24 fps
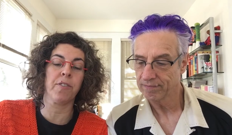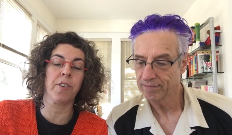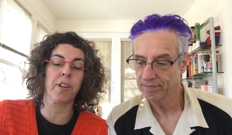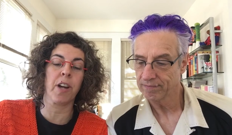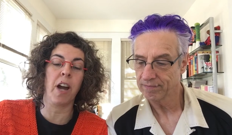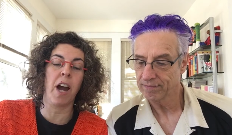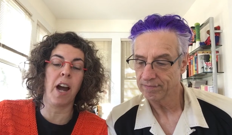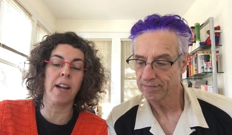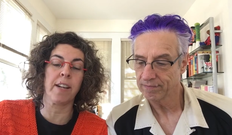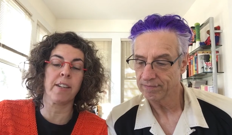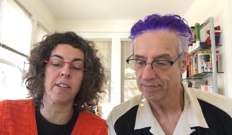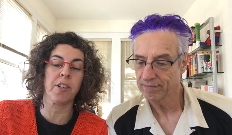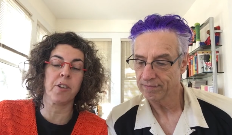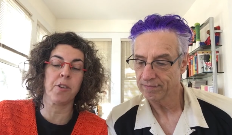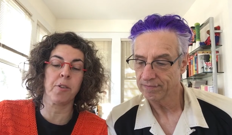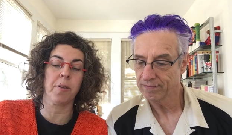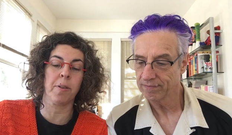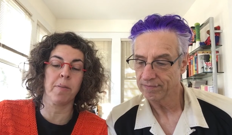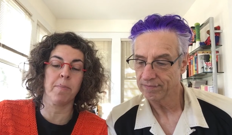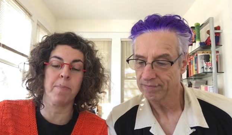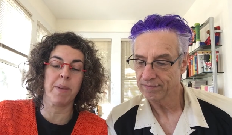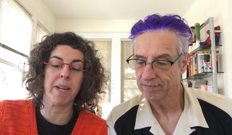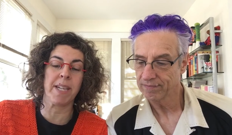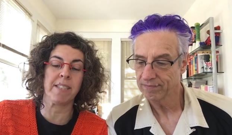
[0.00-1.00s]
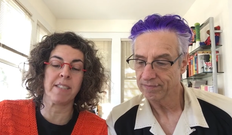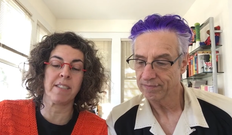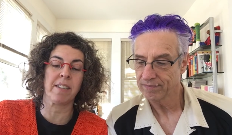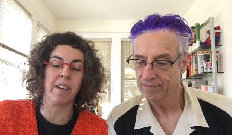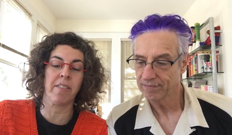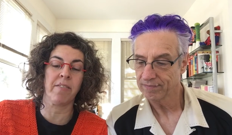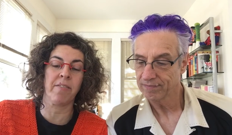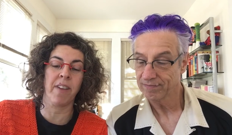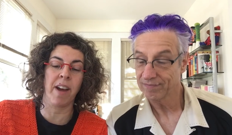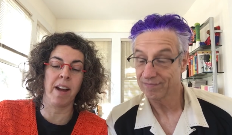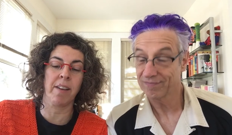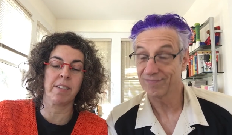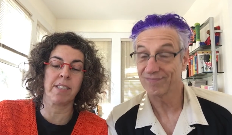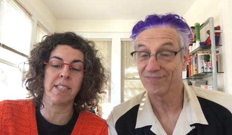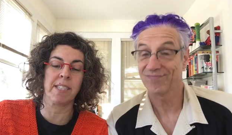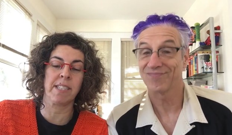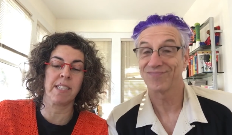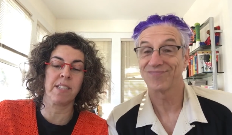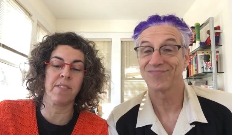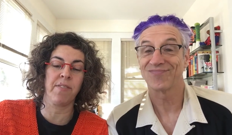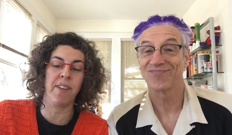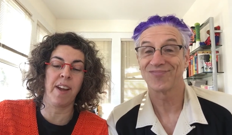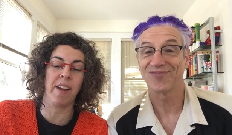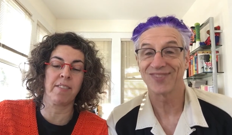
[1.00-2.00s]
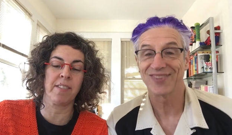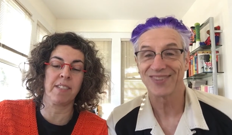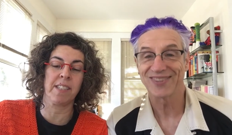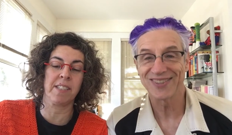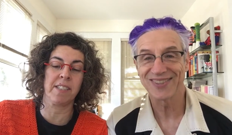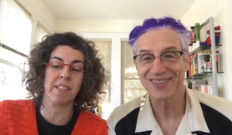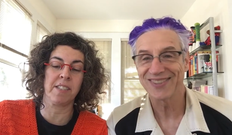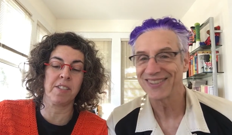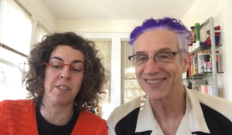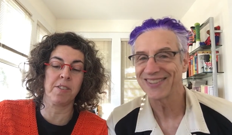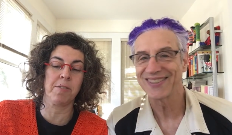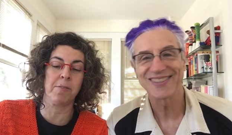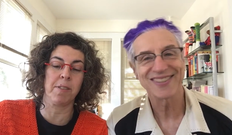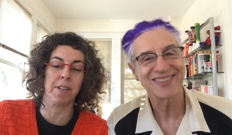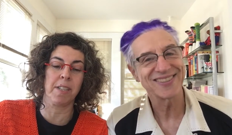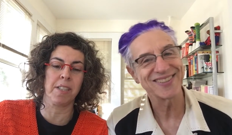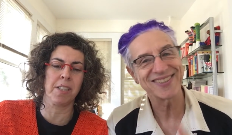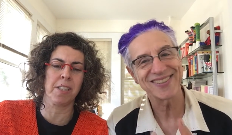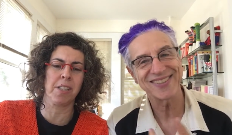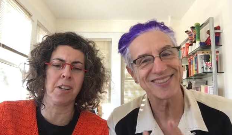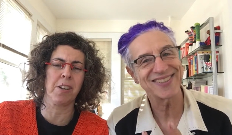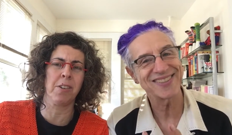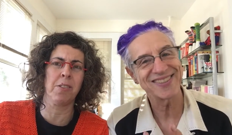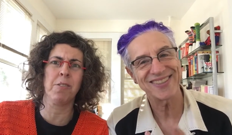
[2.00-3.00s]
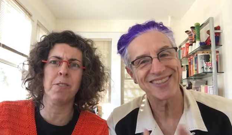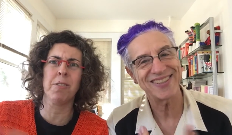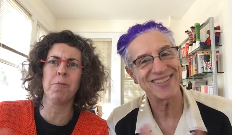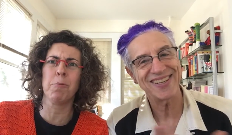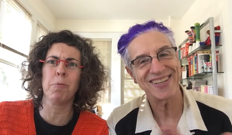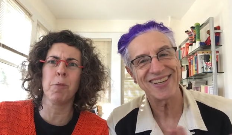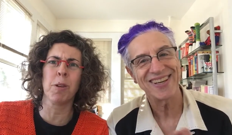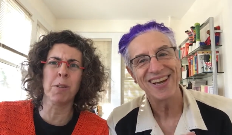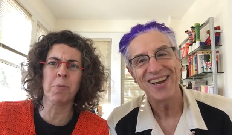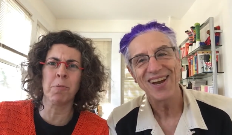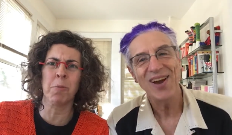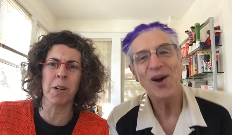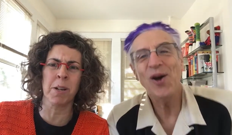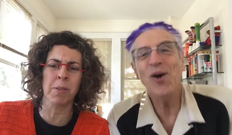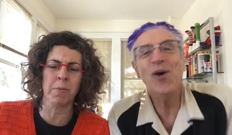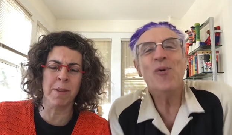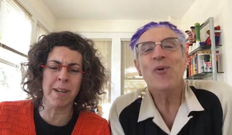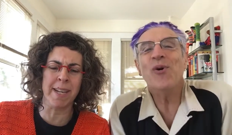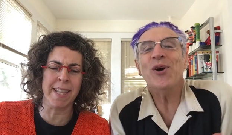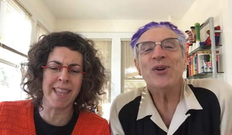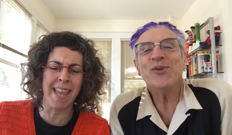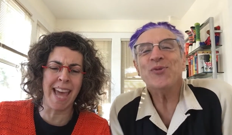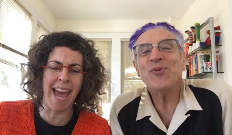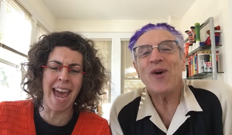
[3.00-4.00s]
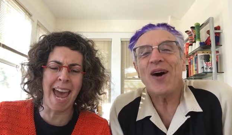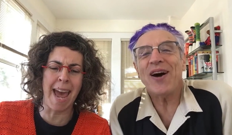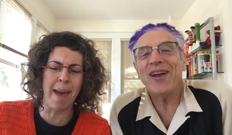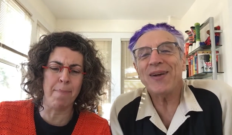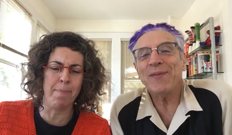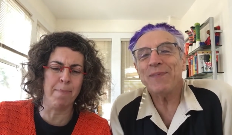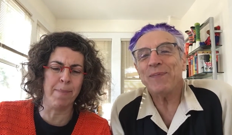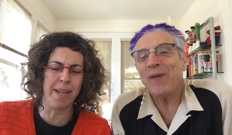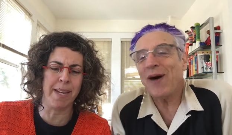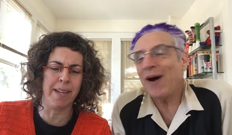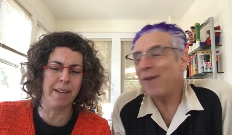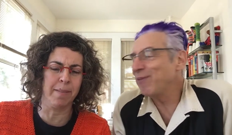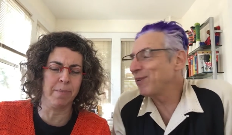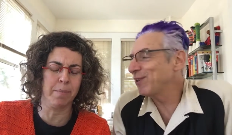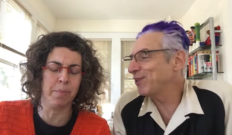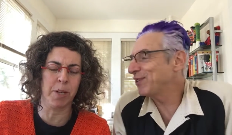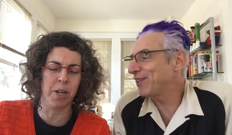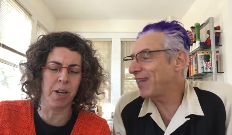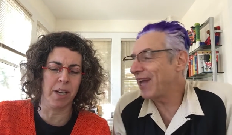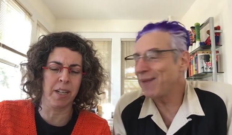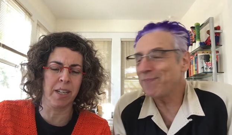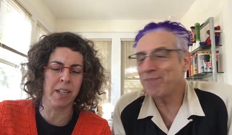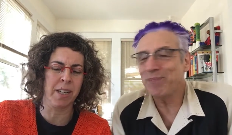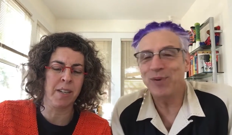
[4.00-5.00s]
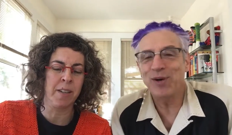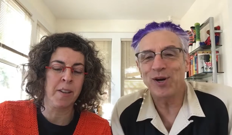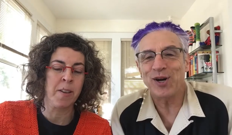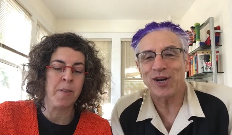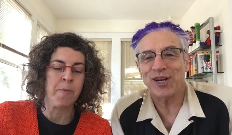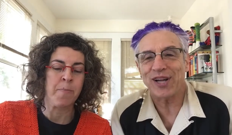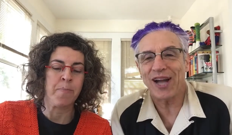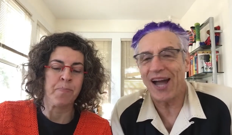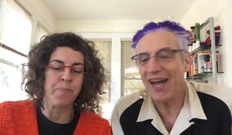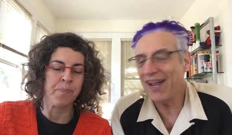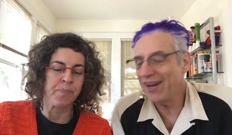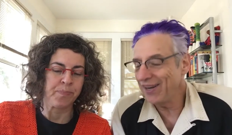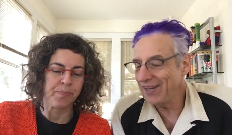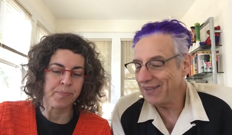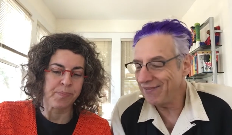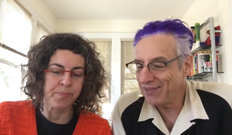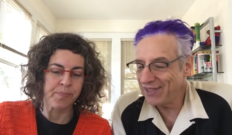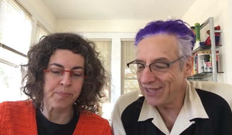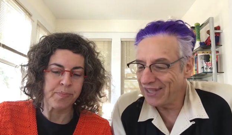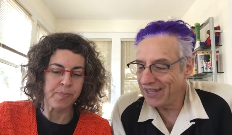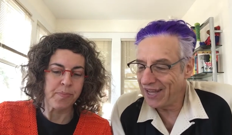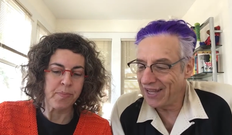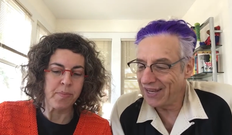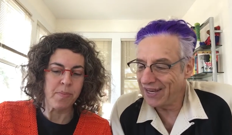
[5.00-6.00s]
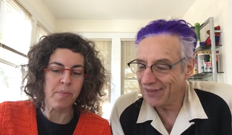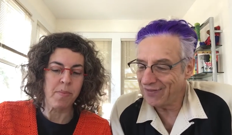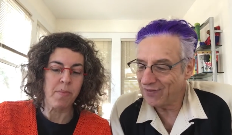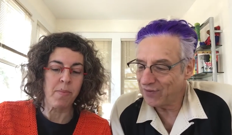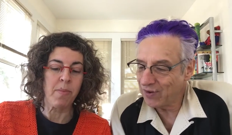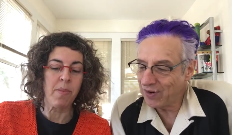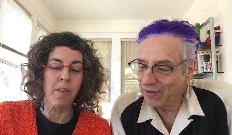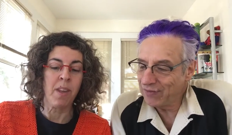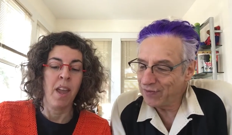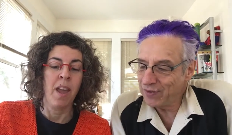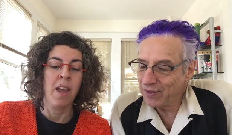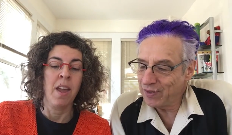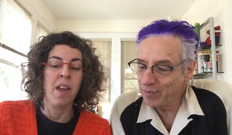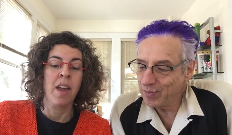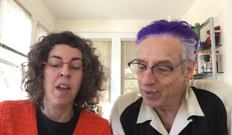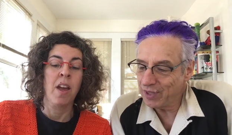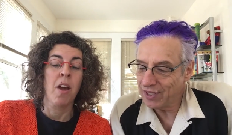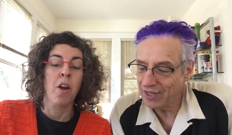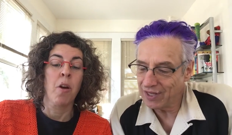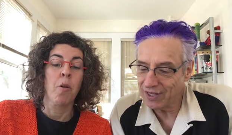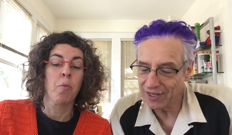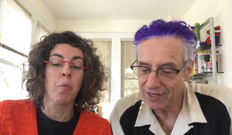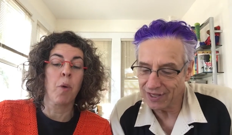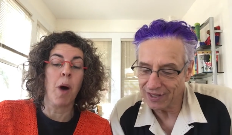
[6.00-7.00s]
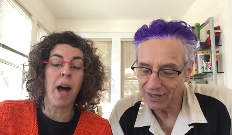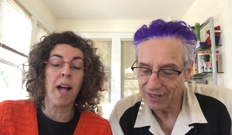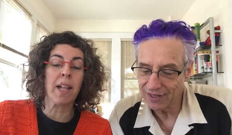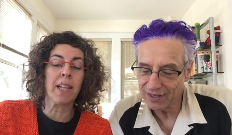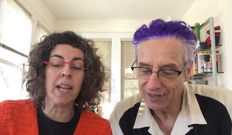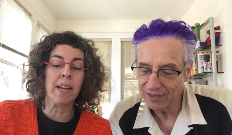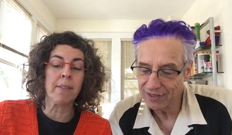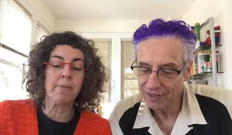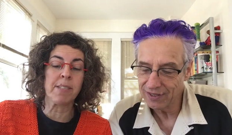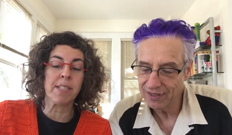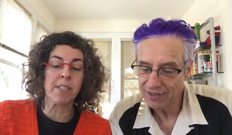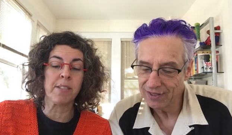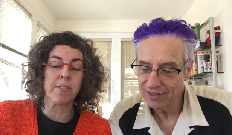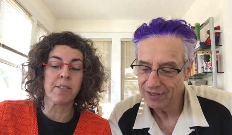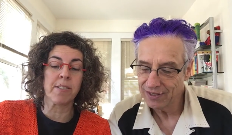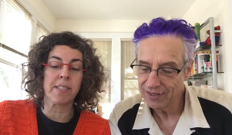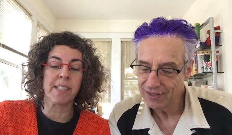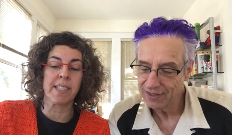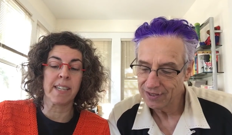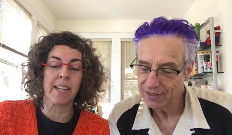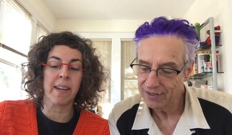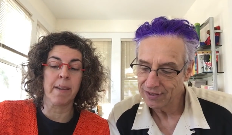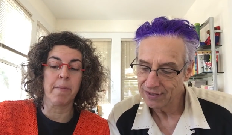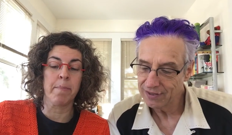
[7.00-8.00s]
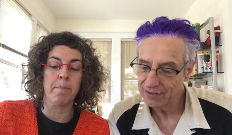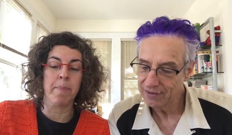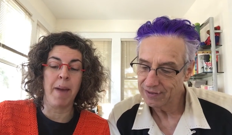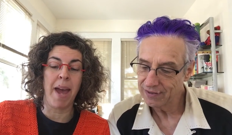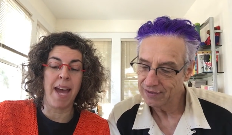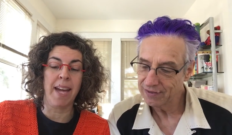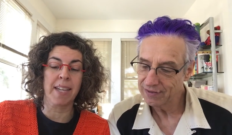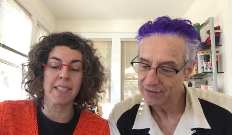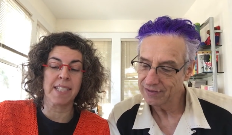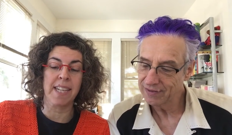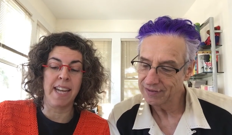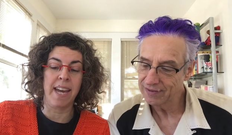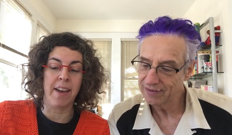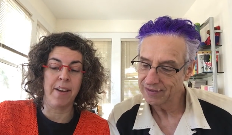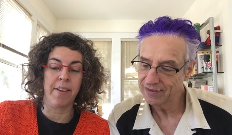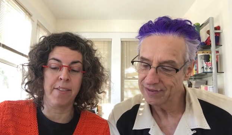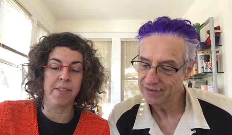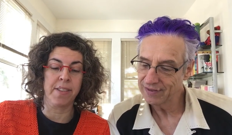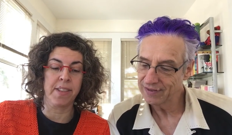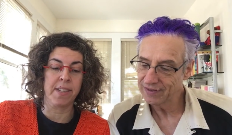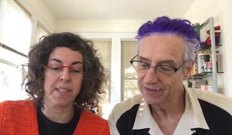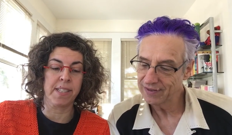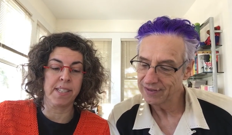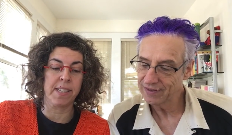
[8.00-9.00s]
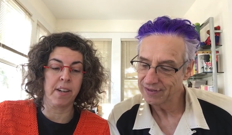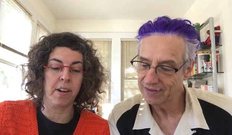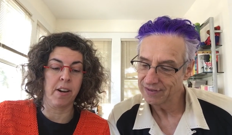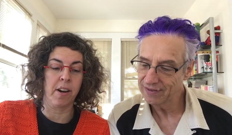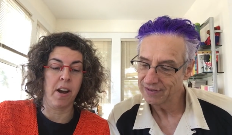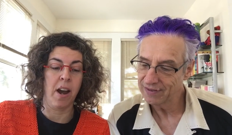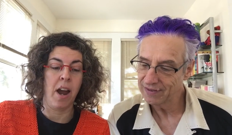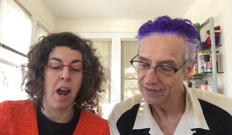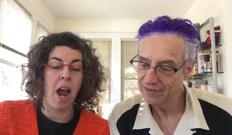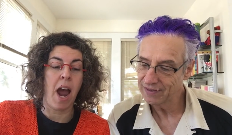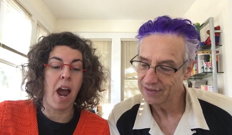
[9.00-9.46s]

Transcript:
Speaker 1: forgotten cure based on viruses found in sewage. Who wouldn't
Speaker 2: want to read that? Who would want to publish that book? I didn't even get it right from the beginning.
Speaker 1: While I was nursing him back to health this year,